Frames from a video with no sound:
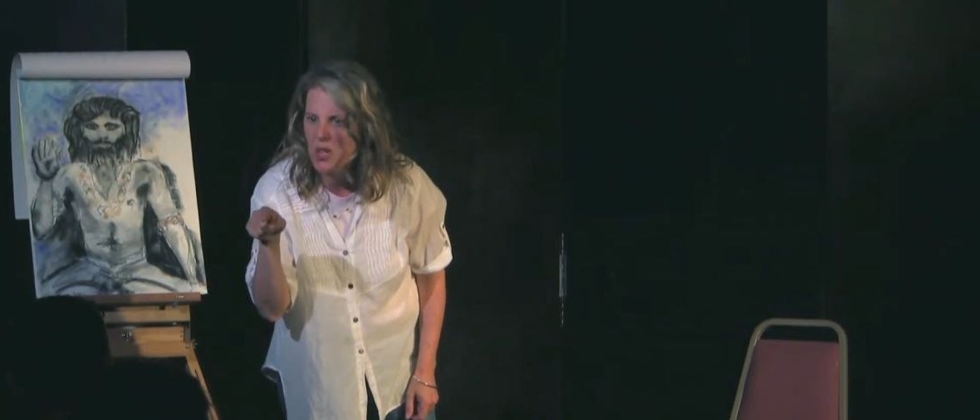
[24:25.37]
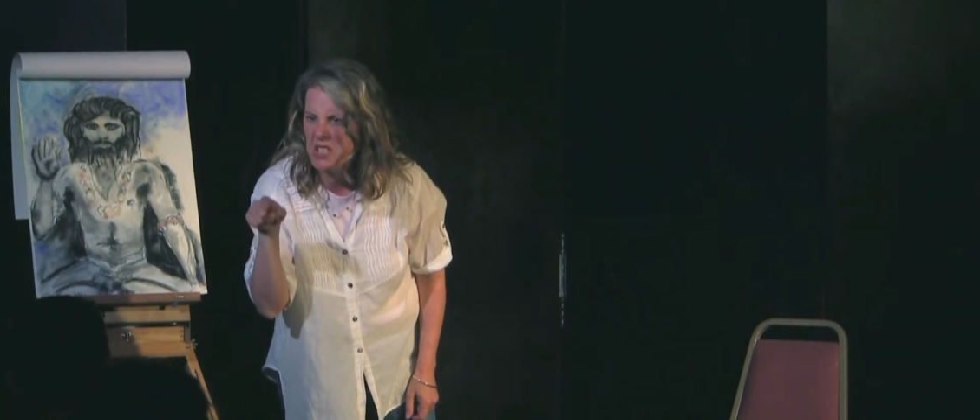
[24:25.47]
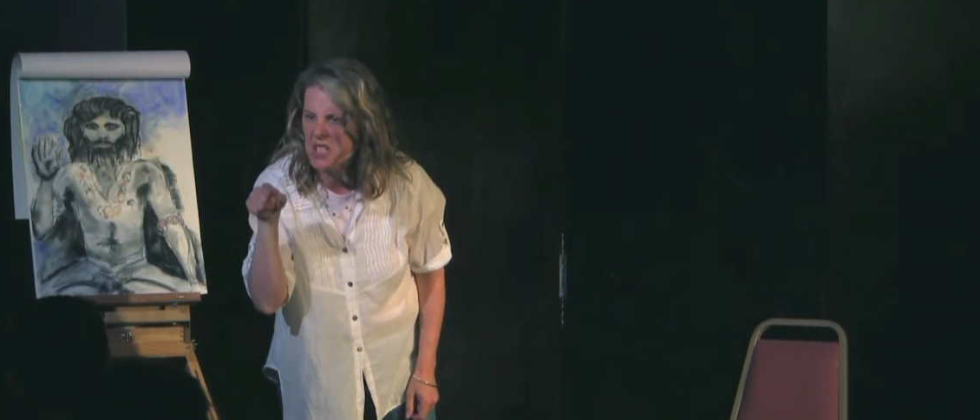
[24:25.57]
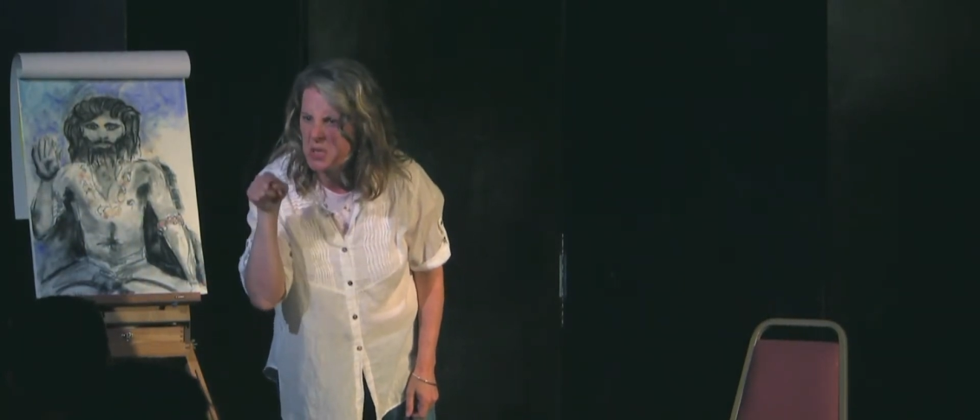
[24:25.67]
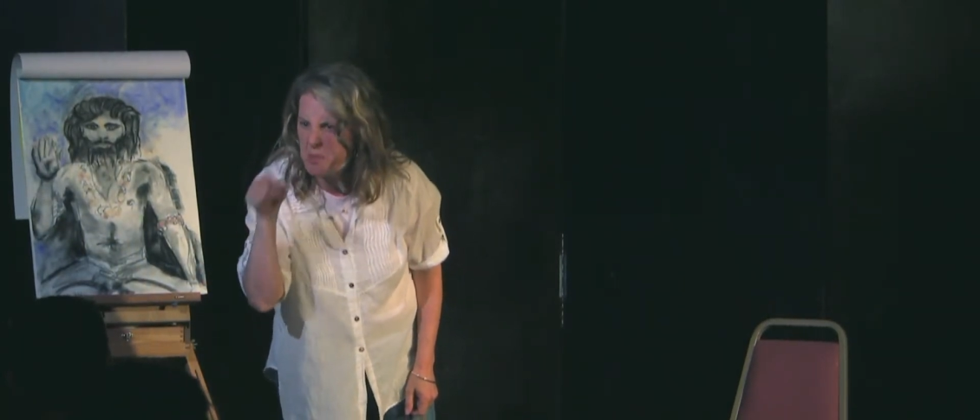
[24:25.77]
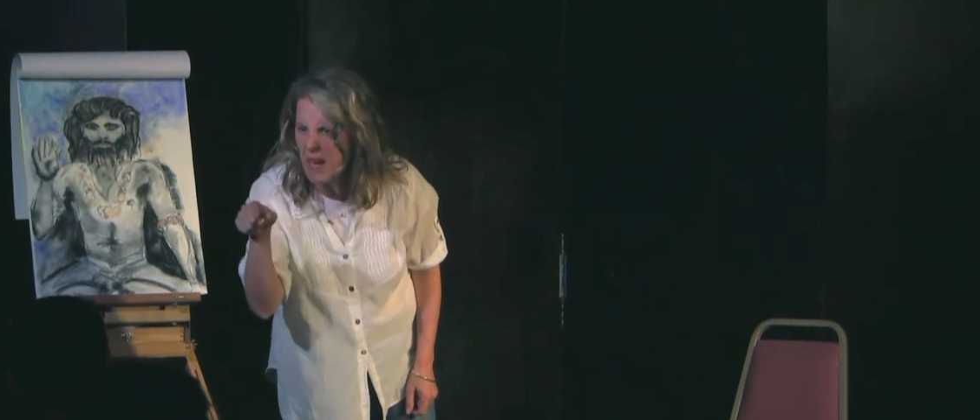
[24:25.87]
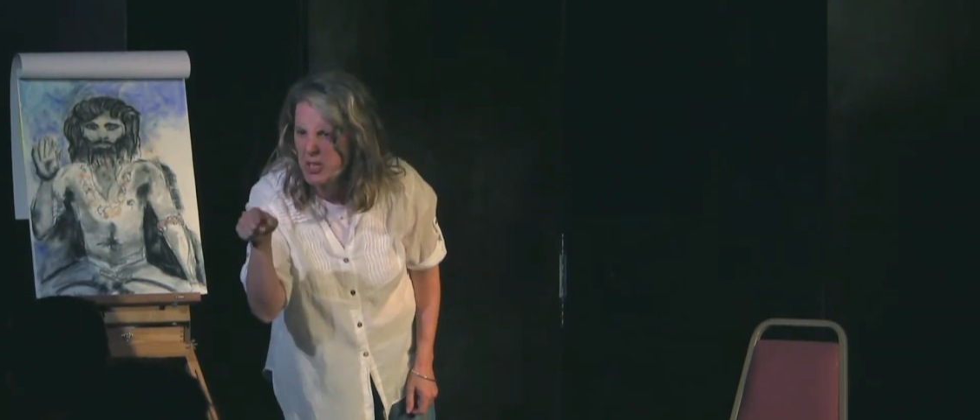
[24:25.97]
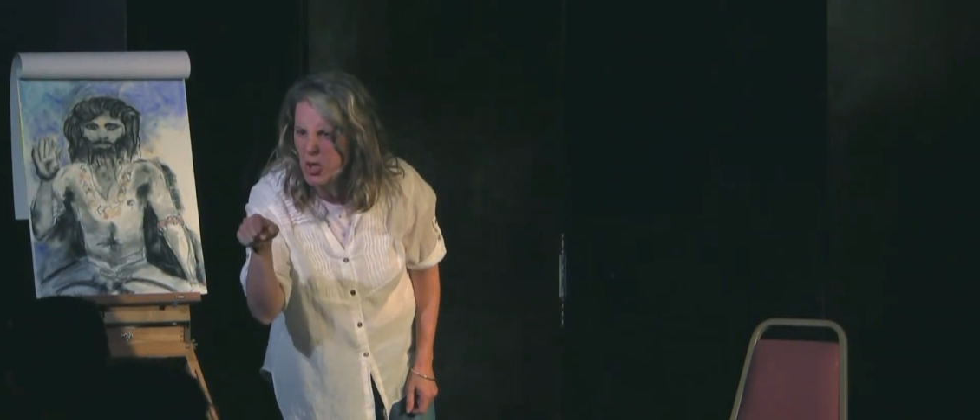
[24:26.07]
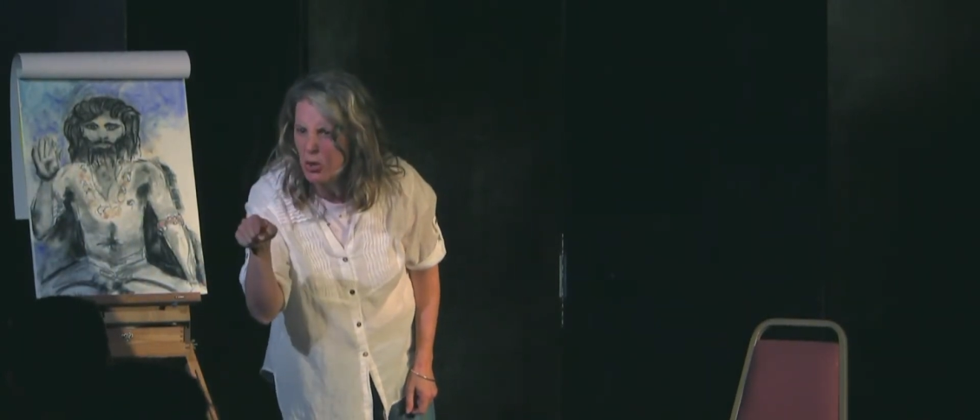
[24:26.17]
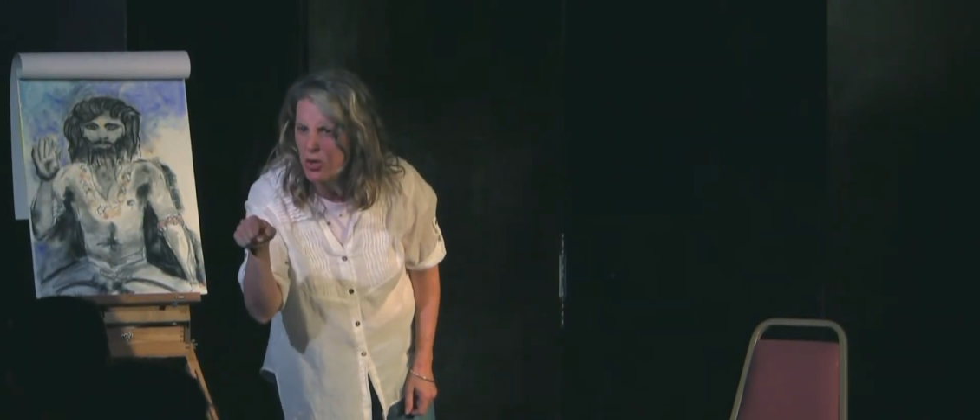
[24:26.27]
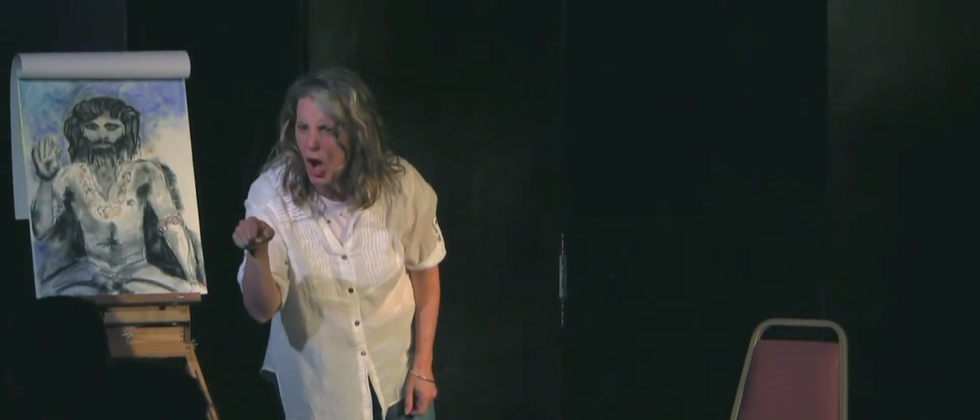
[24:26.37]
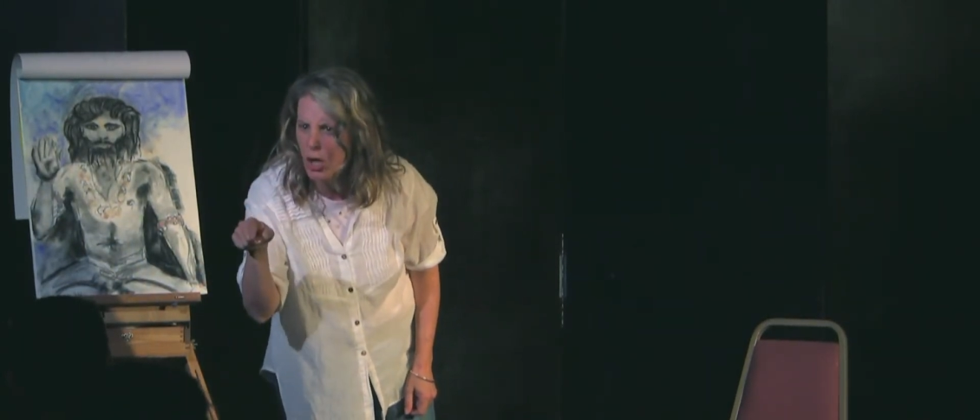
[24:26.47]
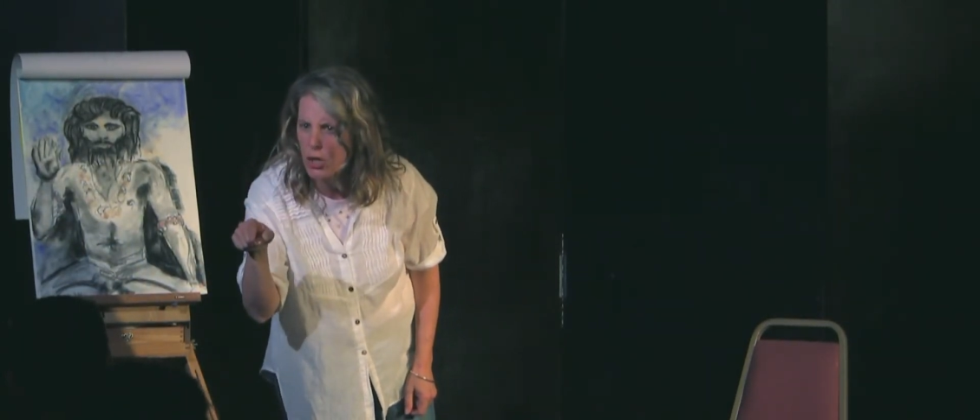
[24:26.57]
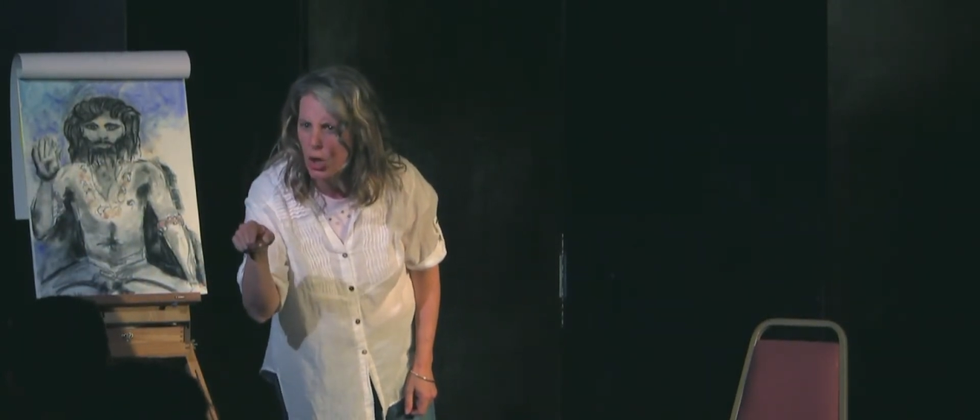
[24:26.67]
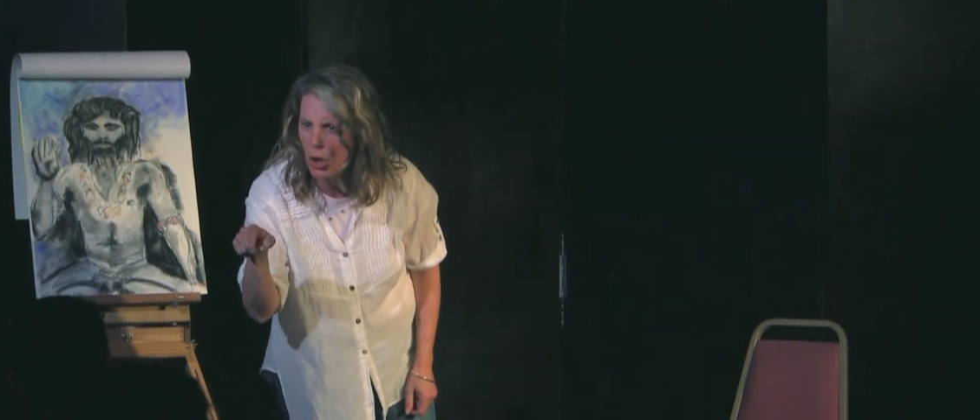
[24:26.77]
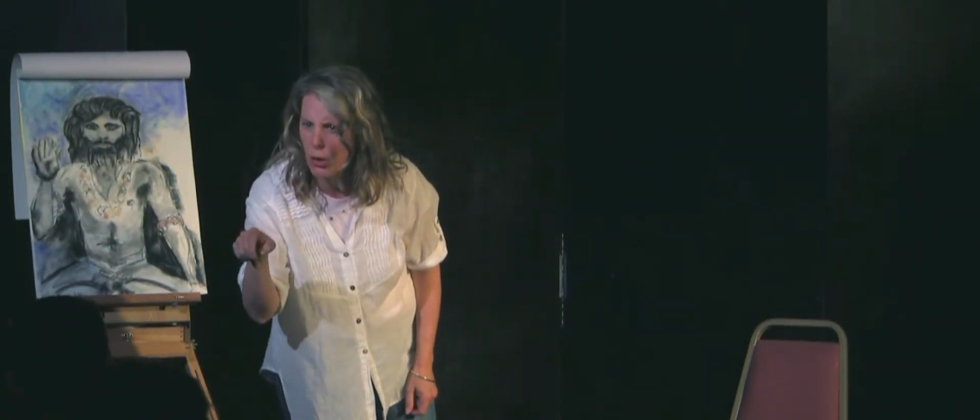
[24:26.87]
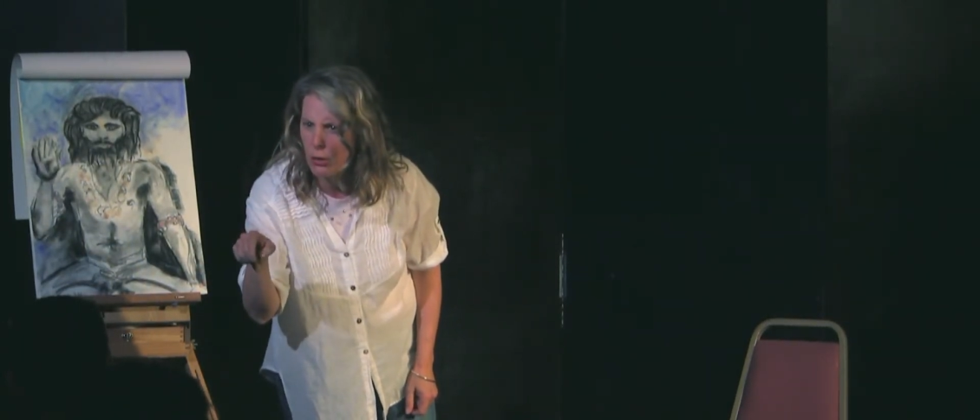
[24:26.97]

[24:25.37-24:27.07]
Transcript: special doctor."